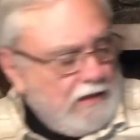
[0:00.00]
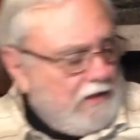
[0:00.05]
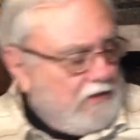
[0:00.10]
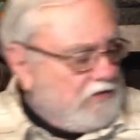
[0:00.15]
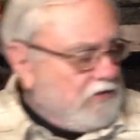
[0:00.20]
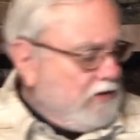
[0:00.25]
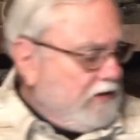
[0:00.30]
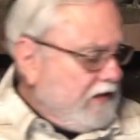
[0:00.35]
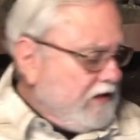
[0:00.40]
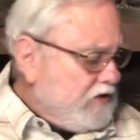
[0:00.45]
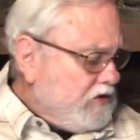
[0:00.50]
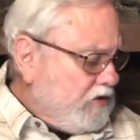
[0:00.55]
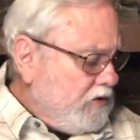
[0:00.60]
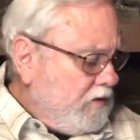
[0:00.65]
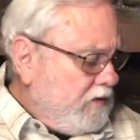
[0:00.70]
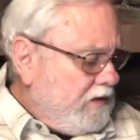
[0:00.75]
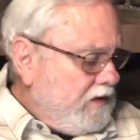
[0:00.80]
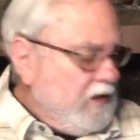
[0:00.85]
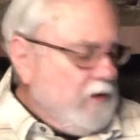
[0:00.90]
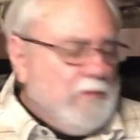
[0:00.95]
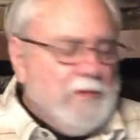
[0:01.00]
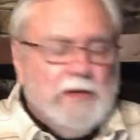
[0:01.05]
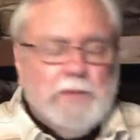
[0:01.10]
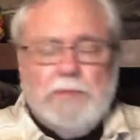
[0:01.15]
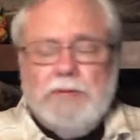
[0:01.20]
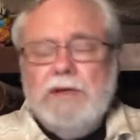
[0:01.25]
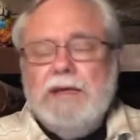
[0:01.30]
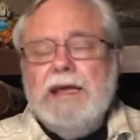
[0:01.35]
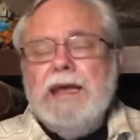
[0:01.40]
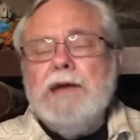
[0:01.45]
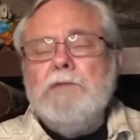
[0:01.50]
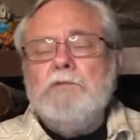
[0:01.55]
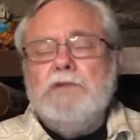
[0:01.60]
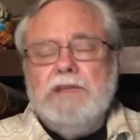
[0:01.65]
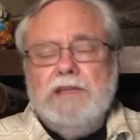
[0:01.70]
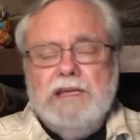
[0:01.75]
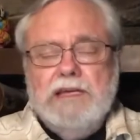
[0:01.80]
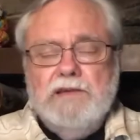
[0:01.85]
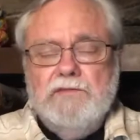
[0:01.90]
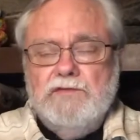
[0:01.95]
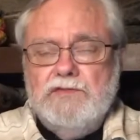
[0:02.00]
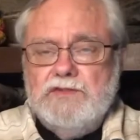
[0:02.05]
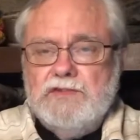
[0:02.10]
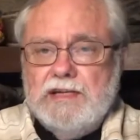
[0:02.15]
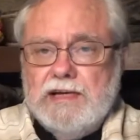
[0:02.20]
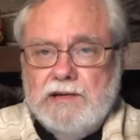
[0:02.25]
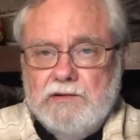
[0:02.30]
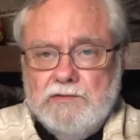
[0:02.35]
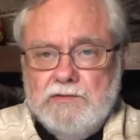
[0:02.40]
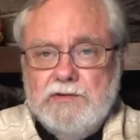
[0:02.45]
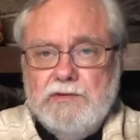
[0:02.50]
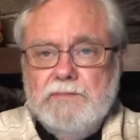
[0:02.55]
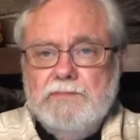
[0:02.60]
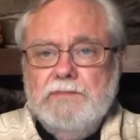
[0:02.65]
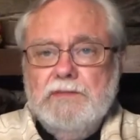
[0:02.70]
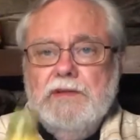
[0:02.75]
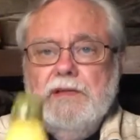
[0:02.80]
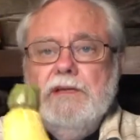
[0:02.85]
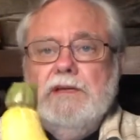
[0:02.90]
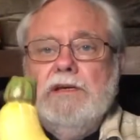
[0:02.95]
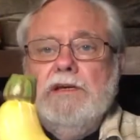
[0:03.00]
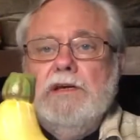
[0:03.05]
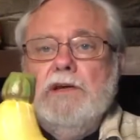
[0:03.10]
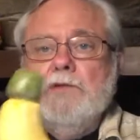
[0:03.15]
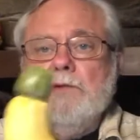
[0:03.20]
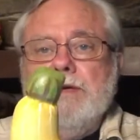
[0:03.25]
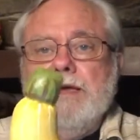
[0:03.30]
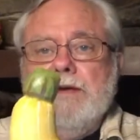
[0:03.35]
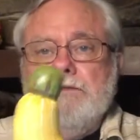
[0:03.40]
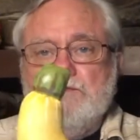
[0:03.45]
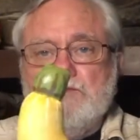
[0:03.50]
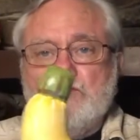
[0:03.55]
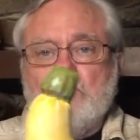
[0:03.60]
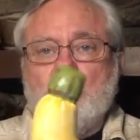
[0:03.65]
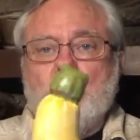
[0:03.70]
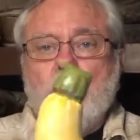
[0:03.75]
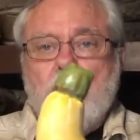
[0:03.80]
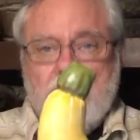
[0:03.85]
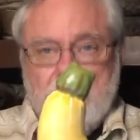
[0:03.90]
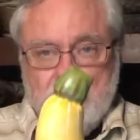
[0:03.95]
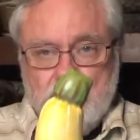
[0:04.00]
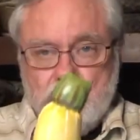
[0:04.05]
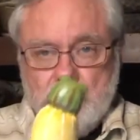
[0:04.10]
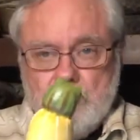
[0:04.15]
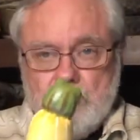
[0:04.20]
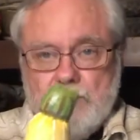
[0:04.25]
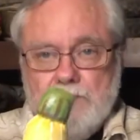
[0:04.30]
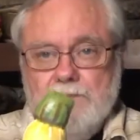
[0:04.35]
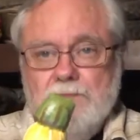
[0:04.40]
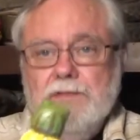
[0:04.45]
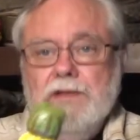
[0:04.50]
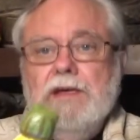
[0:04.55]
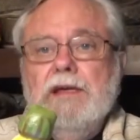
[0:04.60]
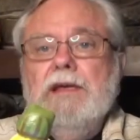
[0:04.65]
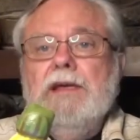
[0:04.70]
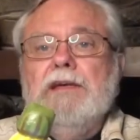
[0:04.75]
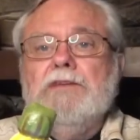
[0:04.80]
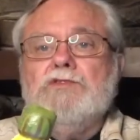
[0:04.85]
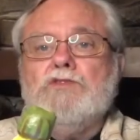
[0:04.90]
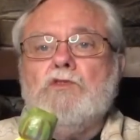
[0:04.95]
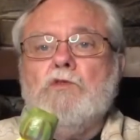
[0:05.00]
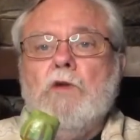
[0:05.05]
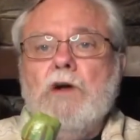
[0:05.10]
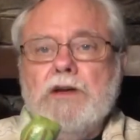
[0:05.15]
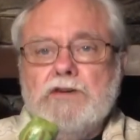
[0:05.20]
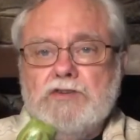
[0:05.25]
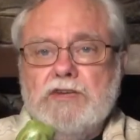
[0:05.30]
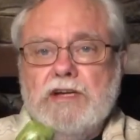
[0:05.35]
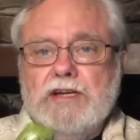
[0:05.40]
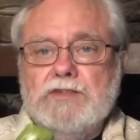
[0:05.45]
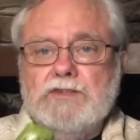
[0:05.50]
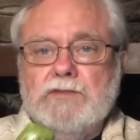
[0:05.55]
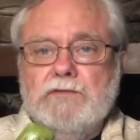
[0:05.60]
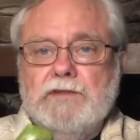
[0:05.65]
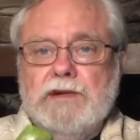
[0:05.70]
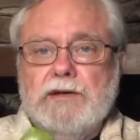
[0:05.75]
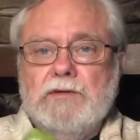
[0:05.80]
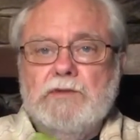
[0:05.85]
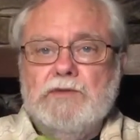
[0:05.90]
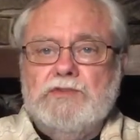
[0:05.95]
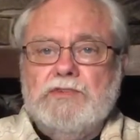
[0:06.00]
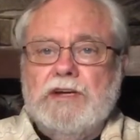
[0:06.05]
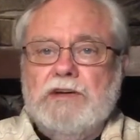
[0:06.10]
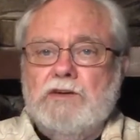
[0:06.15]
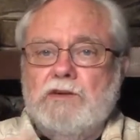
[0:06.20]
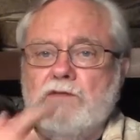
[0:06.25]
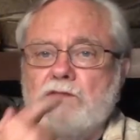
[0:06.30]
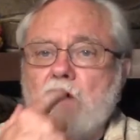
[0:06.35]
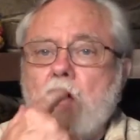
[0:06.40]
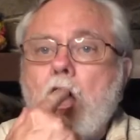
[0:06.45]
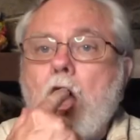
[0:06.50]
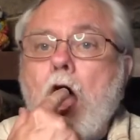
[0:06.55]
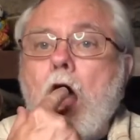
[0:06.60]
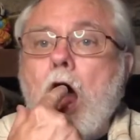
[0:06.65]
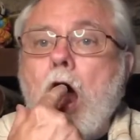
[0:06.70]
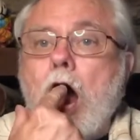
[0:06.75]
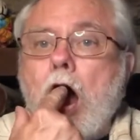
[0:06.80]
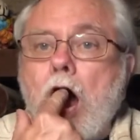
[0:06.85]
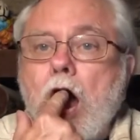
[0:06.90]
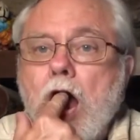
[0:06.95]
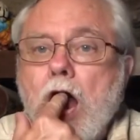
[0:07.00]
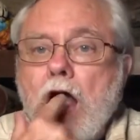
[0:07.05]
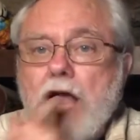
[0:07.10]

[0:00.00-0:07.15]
So let's do a little bit of playing with Eve's sound. Here we have a squash, and squash has the vowel sound of ah